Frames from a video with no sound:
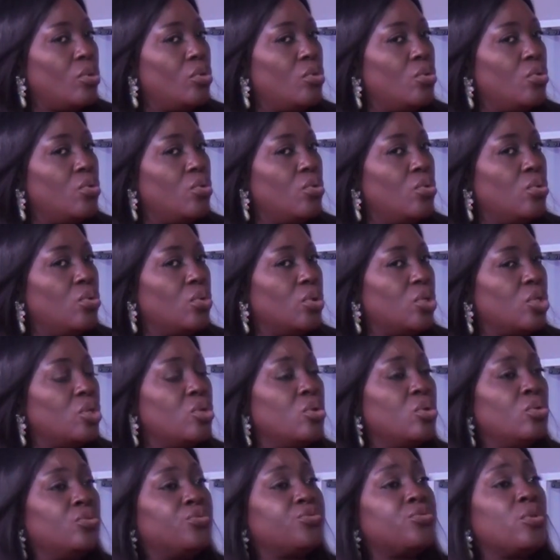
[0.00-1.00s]
You
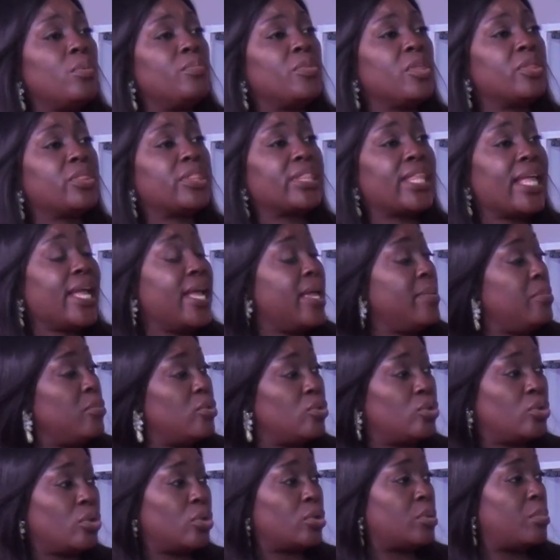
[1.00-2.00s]
know, from the
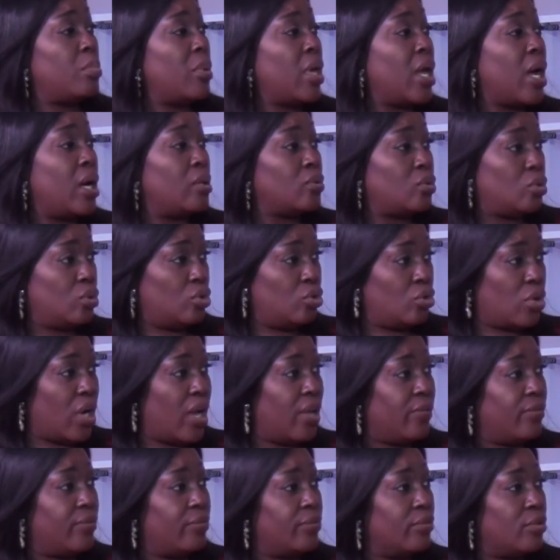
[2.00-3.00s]
time you taught me how to
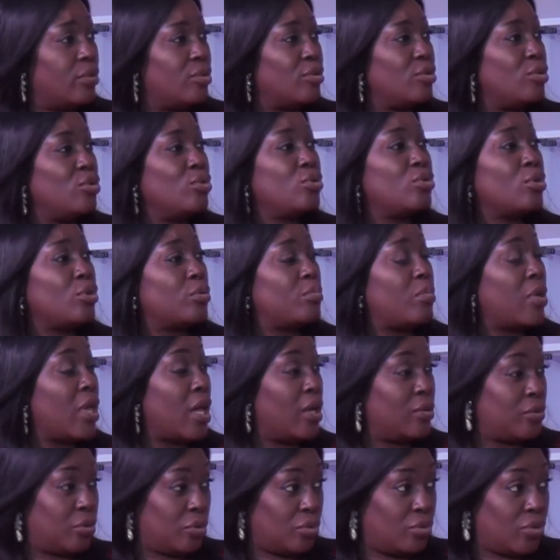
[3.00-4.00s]
drive, you know, you taught
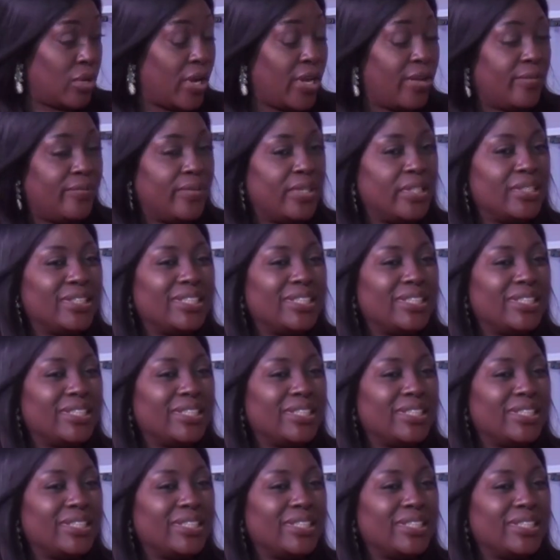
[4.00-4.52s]
me how to drive.